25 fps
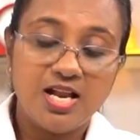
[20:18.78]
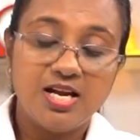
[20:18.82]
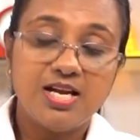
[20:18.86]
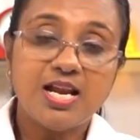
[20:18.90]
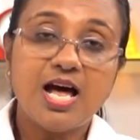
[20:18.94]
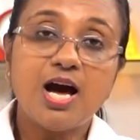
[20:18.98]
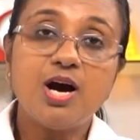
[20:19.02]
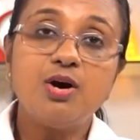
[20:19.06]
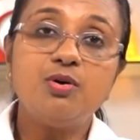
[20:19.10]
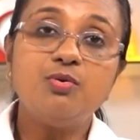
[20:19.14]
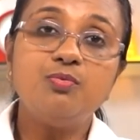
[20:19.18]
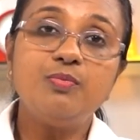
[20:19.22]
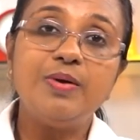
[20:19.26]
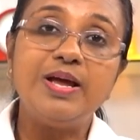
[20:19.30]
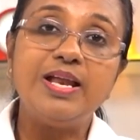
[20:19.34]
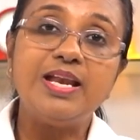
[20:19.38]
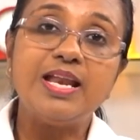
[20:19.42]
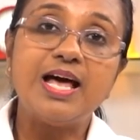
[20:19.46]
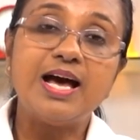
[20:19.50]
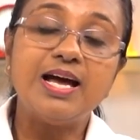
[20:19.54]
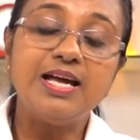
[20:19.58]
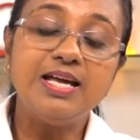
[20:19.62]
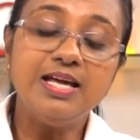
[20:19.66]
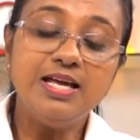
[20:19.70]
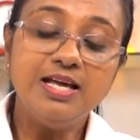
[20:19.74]
Now when
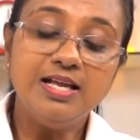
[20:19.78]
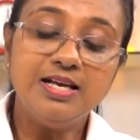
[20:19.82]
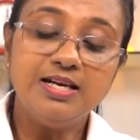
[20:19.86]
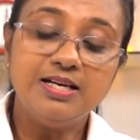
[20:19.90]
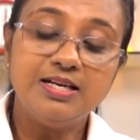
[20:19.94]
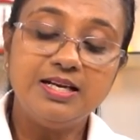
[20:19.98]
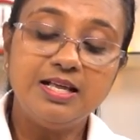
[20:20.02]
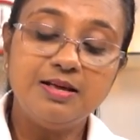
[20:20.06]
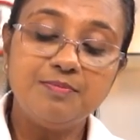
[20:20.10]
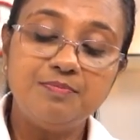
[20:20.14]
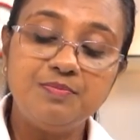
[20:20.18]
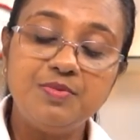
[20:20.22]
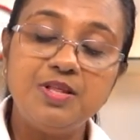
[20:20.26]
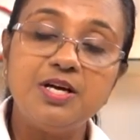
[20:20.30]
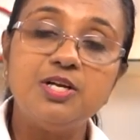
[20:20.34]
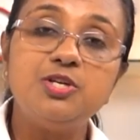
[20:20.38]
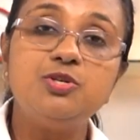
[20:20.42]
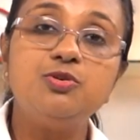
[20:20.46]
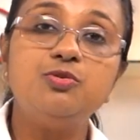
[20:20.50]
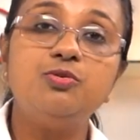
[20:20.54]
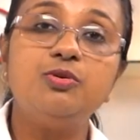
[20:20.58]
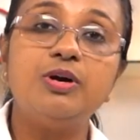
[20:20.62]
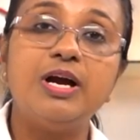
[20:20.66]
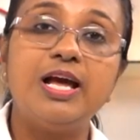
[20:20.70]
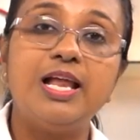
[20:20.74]
I dip the
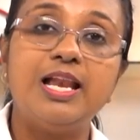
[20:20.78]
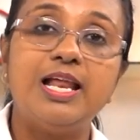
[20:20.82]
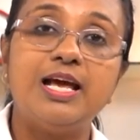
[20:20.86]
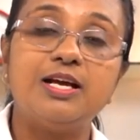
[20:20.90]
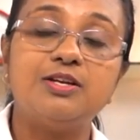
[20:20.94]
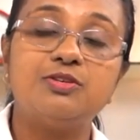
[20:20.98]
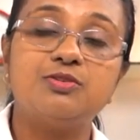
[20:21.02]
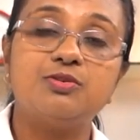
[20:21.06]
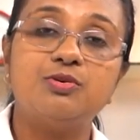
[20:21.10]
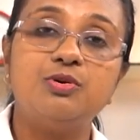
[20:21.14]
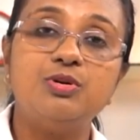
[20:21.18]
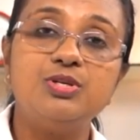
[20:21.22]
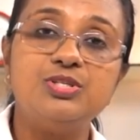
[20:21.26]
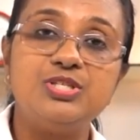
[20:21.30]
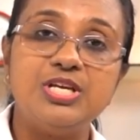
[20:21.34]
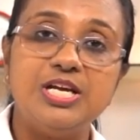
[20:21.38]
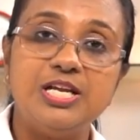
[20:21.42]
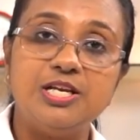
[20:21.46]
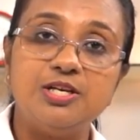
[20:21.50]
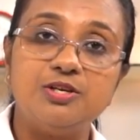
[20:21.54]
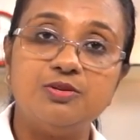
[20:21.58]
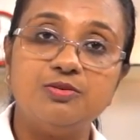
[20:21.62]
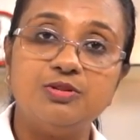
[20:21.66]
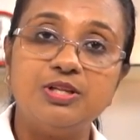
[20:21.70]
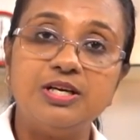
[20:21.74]
two electrodes
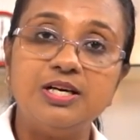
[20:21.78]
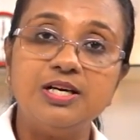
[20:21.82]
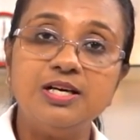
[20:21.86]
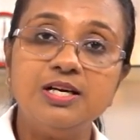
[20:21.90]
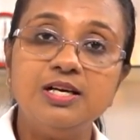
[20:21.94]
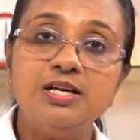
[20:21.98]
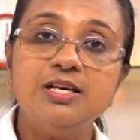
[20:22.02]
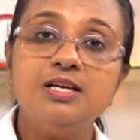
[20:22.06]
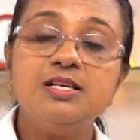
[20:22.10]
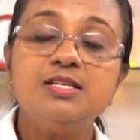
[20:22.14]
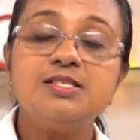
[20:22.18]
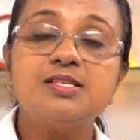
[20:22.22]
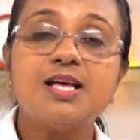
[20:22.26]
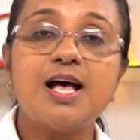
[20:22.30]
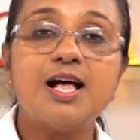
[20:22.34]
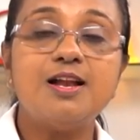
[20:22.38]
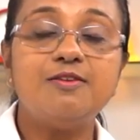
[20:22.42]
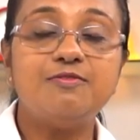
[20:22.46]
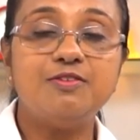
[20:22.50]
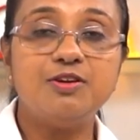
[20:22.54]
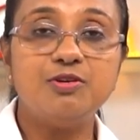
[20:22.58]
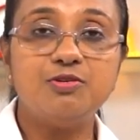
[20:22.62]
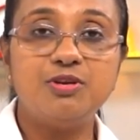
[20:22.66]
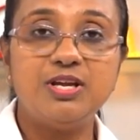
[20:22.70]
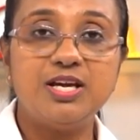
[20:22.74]
into the
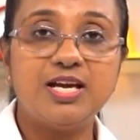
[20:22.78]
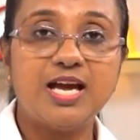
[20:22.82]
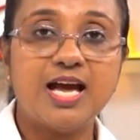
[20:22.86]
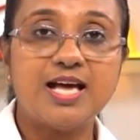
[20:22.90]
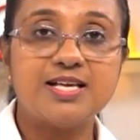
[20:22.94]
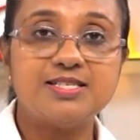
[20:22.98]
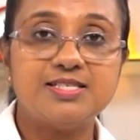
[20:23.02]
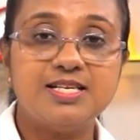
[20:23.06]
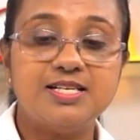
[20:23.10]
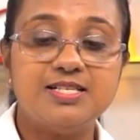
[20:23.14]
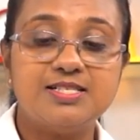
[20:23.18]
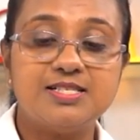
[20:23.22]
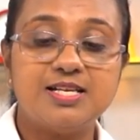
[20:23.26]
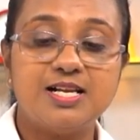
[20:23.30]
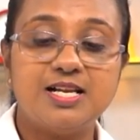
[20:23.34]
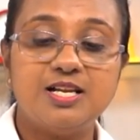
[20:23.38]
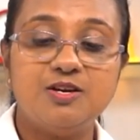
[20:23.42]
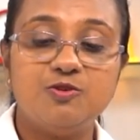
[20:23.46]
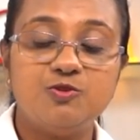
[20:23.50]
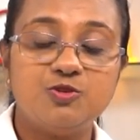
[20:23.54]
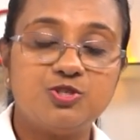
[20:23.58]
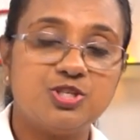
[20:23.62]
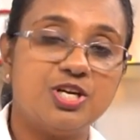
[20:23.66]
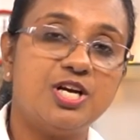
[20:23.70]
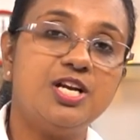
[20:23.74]
sulfuric acid
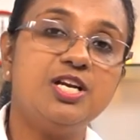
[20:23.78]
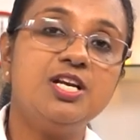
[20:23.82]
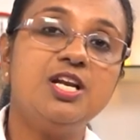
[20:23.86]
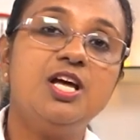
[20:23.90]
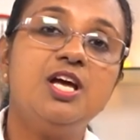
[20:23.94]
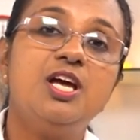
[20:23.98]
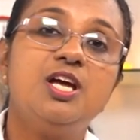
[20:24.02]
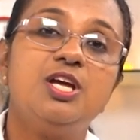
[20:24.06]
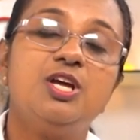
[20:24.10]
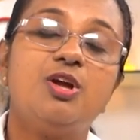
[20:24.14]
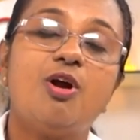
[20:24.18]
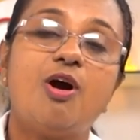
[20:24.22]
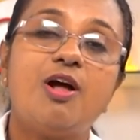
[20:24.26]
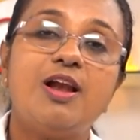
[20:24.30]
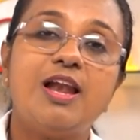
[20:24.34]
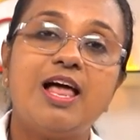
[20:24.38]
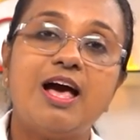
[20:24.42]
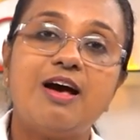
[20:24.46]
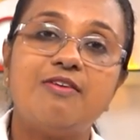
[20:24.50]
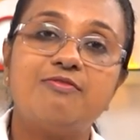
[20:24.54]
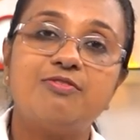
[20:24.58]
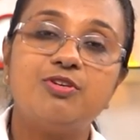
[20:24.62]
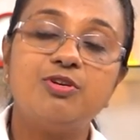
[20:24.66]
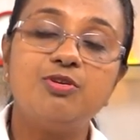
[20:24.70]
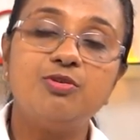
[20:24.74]
solution, you all
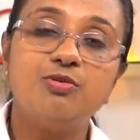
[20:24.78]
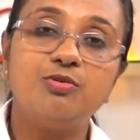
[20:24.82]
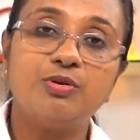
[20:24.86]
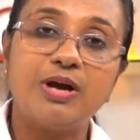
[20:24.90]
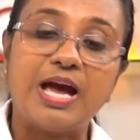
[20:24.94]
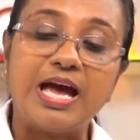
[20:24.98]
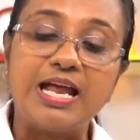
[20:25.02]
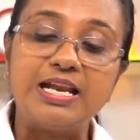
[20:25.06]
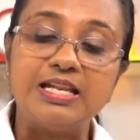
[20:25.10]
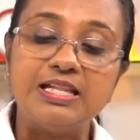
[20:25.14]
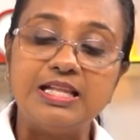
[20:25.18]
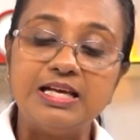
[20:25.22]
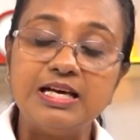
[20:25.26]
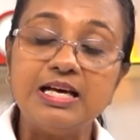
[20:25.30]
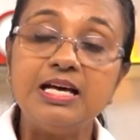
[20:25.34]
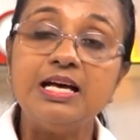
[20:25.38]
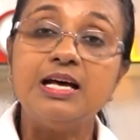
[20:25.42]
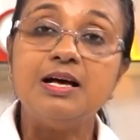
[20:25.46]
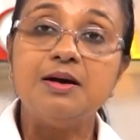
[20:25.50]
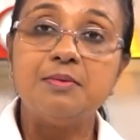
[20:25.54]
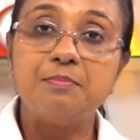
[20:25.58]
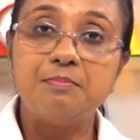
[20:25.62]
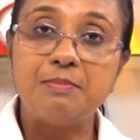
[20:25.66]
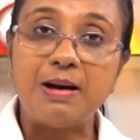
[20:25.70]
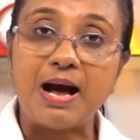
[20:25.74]
have to look at the
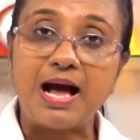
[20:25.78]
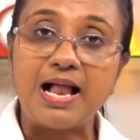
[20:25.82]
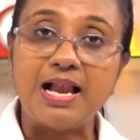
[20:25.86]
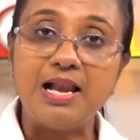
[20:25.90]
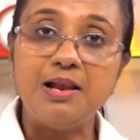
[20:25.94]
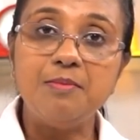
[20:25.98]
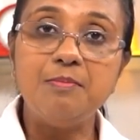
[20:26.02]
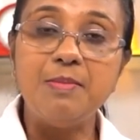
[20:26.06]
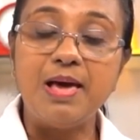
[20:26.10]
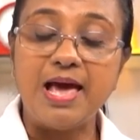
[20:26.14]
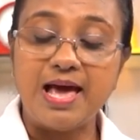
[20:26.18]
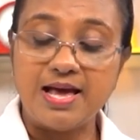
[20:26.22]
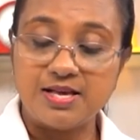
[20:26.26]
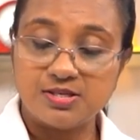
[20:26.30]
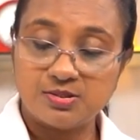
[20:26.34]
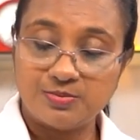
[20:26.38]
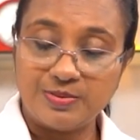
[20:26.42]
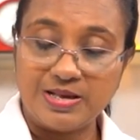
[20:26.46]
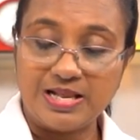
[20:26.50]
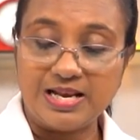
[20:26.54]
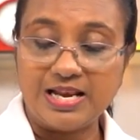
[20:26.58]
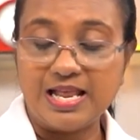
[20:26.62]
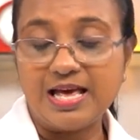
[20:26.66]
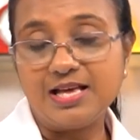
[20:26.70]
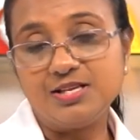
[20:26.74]
bulb as
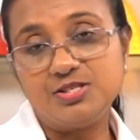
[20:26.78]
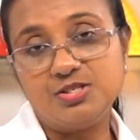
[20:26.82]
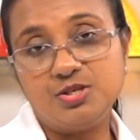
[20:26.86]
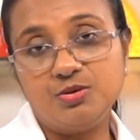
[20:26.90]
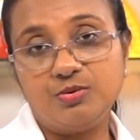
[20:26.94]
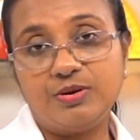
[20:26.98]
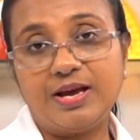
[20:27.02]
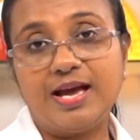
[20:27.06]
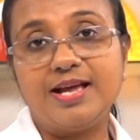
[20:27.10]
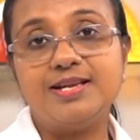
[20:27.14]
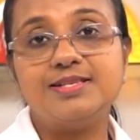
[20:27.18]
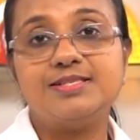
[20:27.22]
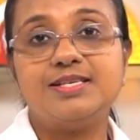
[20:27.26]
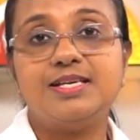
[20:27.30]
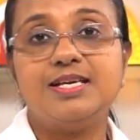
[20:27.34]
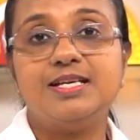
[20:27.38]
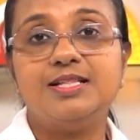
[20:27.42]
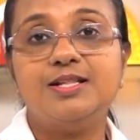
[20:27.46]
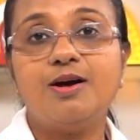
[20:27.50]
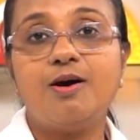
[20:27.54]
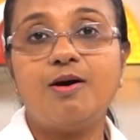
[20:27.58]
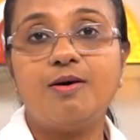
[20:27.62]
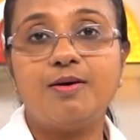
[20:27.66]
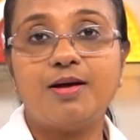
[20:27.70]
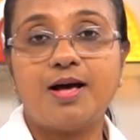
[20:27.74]
well as you can see
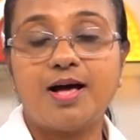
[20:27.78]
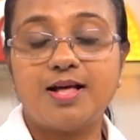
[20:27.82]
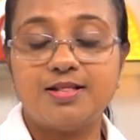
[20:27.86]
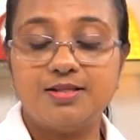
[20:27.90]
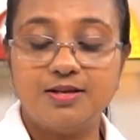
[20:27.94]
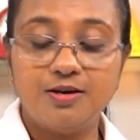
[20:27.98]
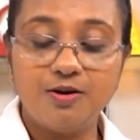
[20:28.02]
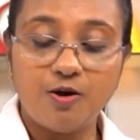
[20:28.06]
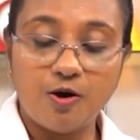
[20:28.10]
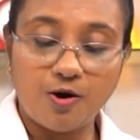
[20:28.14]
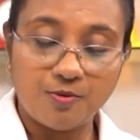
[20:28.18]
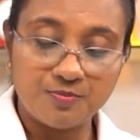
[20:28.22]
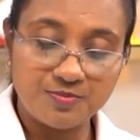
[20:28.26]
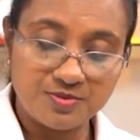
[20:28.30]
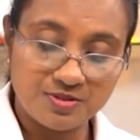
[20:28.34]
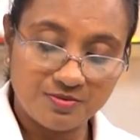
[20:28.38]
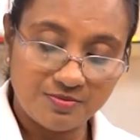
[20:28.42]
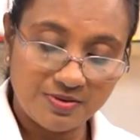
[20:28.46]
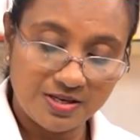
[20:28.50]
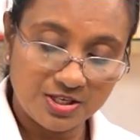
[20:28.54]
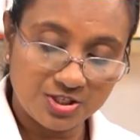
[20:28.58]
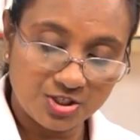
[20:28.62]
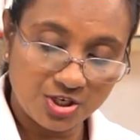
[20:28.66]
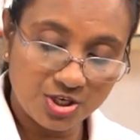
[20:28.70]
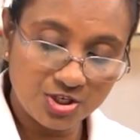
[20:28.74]
the other
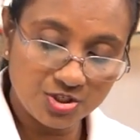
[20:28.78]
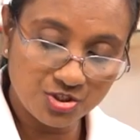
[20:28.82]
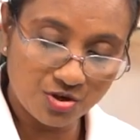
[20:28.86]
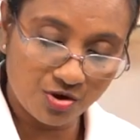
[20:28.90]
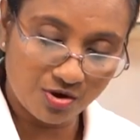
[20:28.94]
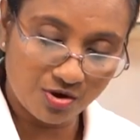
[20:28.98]
observations